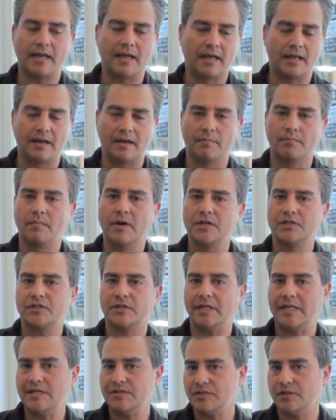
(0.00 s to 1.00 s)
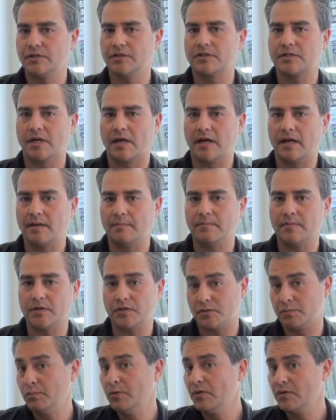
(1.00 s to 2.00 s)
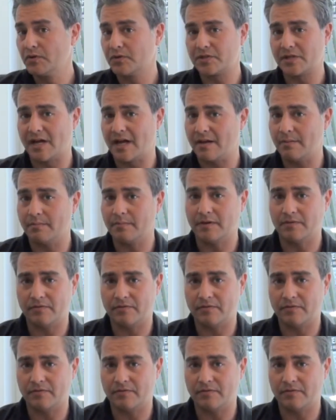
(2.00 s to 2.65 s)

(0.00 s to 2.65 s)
and a much easier time, a smoother time,